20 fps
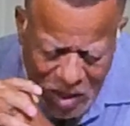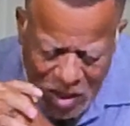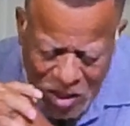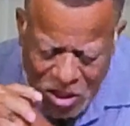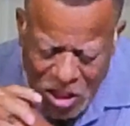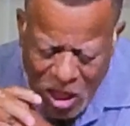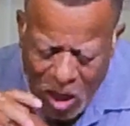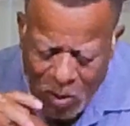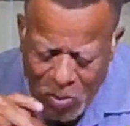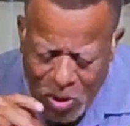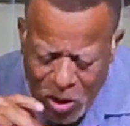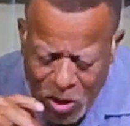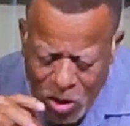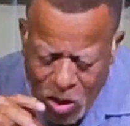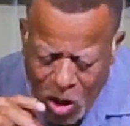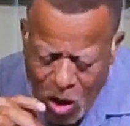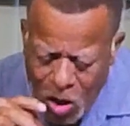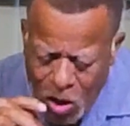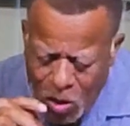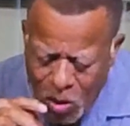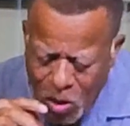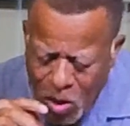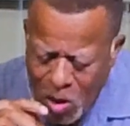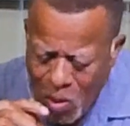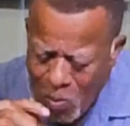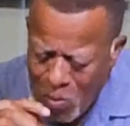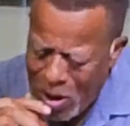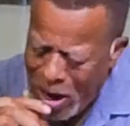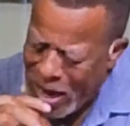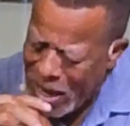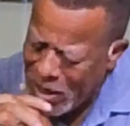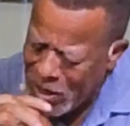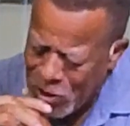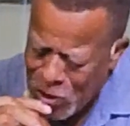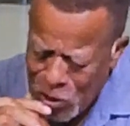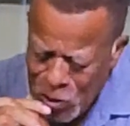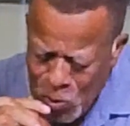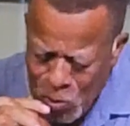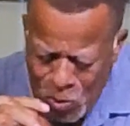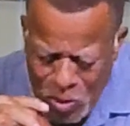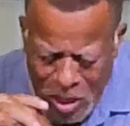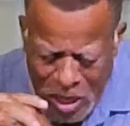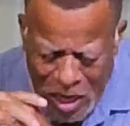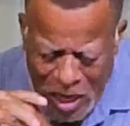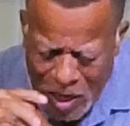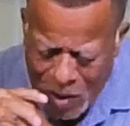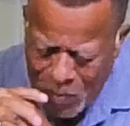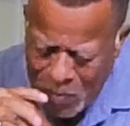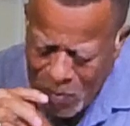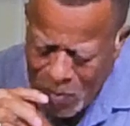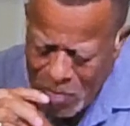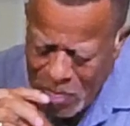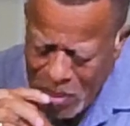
shall be called by a new name.